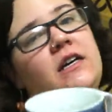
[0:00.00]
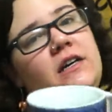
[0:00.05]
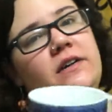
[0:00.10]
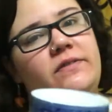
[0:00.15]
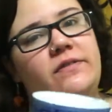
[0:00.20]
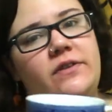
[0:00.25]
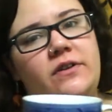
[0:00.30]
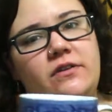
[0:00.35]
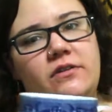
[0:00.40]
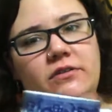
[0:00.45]

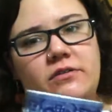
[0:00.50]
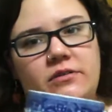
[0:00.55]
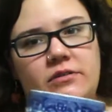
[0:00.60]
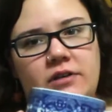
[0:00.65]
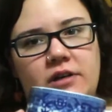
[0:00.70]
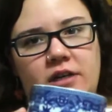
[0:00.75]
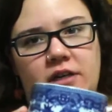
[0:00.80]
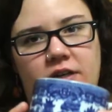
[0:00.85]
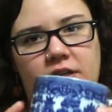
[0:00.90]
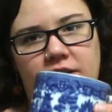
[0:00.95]
If you
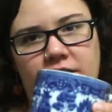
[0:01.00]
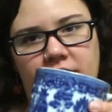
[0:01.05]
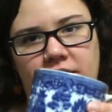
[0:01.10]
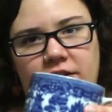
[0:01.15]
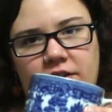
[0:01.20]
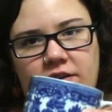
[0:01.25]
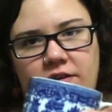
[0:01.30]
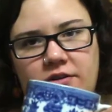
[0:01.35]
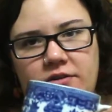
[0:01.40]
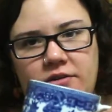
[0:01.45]

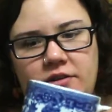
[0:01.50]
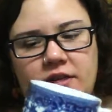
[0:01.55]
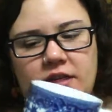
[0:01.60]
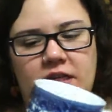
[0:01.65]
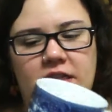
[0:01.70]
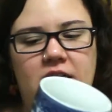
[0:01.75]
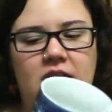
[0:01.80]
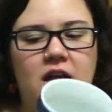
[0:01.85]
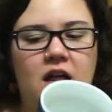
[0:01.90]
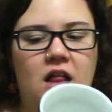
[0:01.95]
know,
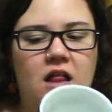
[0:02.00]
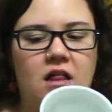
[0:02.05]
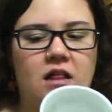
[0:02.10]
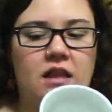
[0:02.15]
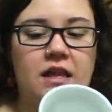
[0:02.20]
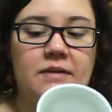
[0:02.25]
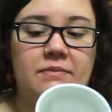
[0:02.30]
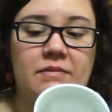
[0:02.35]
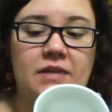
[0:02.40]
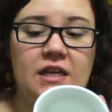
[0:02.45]
can
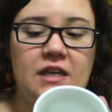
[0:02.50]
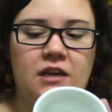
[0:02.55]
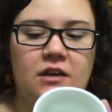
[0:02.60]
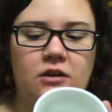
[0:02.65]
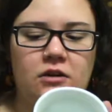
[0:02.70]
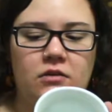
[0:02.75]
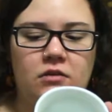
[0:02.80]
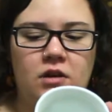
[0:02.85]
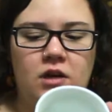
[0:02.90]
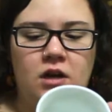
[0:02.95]
let me
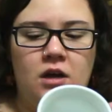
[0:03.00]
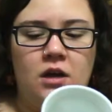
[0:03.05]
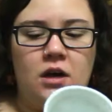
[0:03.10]
know.